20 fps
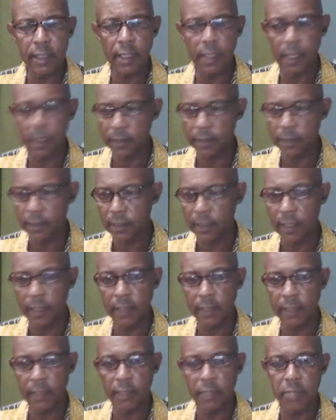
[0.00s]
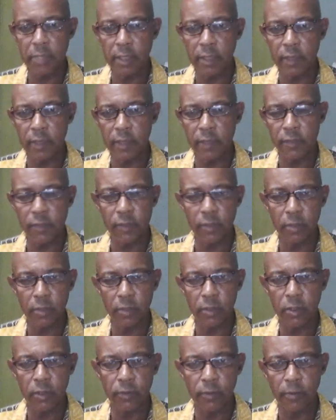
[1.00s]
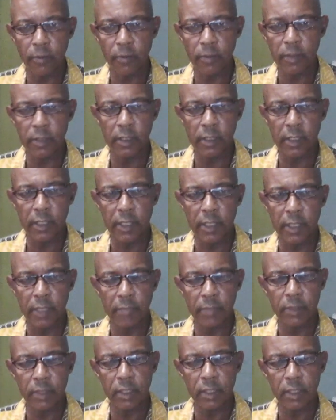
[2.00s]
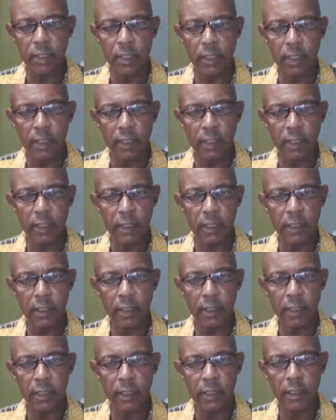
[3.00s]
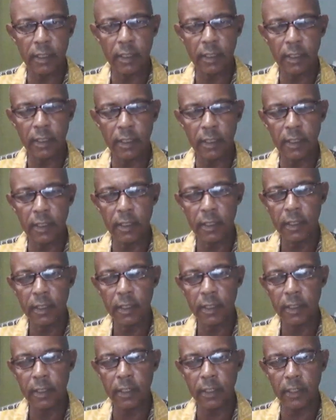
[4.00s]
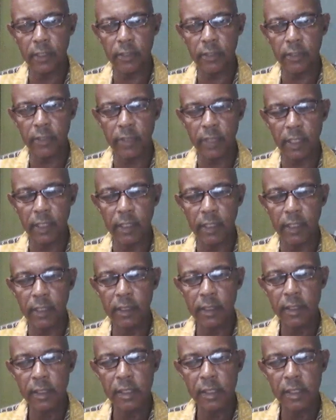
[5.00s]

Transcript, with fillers: Lots, lots of minerals from the from the depth of the uh, the, the, the, the, earth really.